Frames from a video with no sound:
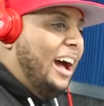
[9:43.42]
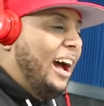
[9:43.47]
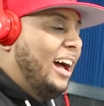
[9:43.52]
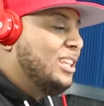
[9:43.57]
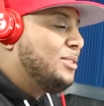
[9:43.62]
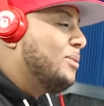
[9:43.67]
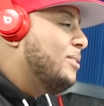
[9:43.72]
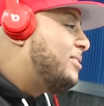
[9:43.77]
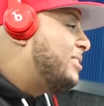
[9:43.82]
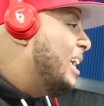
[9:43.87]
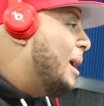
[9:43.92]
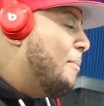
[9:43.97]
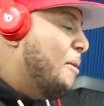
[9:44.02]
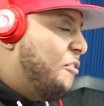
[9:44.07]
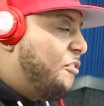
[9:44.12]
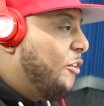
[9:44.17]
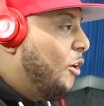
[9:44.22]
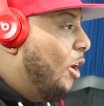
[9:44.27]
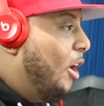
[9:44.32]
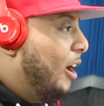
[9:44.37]
As we said
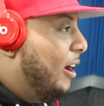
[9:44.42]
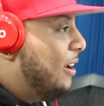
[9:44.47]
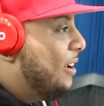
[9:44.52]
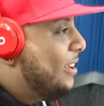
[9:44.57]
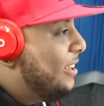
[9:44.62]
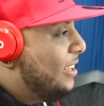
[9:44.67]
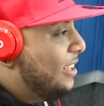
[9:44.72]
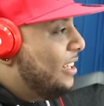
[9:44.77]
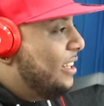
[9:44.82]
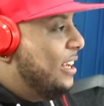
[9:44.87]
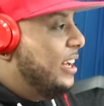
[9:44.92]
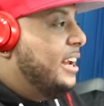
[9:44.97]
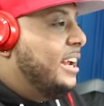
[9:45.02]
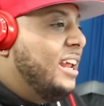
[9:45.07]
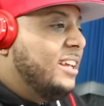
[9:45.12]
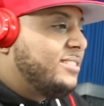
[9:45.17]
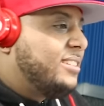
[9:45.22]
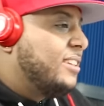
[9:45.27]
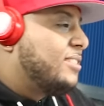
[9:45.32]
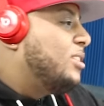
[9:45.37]
before,
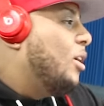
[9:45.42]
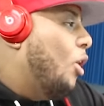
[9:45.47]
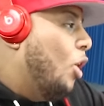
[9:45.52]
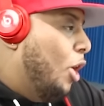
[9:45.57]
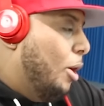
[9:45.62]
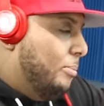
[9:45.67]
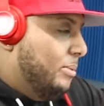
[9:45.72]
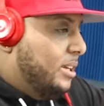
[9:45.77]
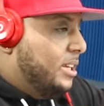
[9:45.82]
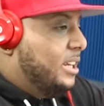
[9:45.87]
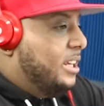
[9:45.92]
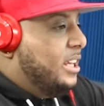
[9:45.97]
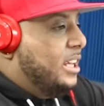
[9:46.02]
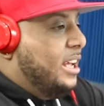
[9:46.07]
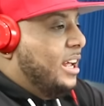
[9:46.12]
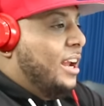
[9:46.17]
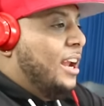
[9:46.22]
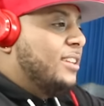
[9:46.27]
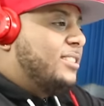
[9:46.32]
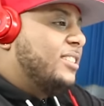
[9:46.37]
this is home.
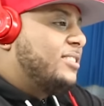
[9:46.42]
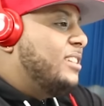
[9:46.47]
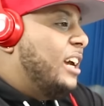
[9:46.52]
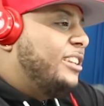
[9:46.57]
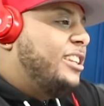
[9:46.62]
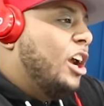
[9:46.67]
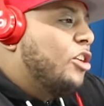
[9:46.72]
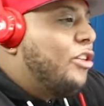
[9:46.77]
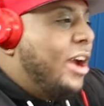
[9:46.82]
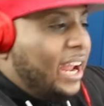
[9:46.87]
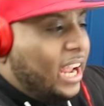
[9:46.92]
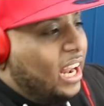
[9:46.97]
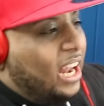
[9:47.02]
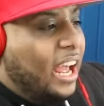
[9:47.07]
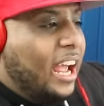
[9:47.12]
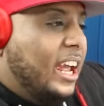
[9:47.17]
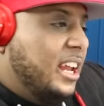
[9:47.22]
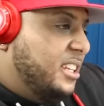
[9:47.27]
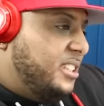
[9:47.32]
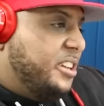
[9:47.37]
This is not your
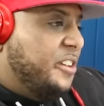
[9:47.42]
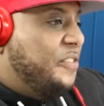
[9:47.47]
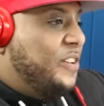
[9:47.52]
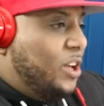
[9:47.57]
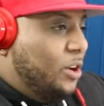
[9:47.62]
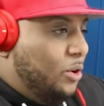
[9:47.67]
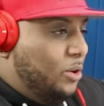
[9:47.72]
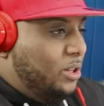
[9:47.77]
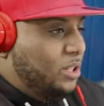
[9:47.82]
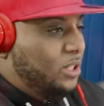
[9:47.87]
regular interview.